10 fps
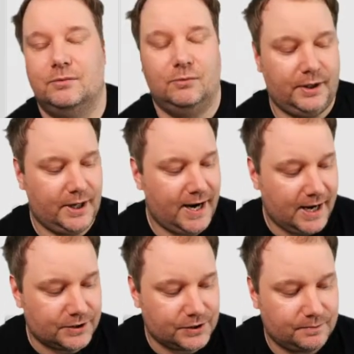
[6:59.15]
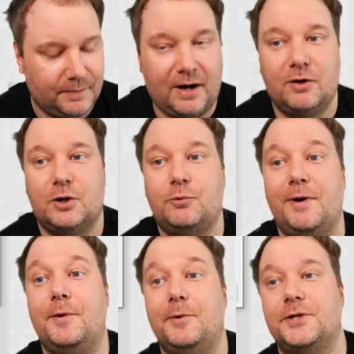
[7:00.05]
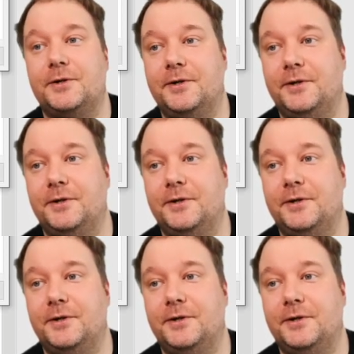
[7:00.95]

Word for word: What has Power Query returned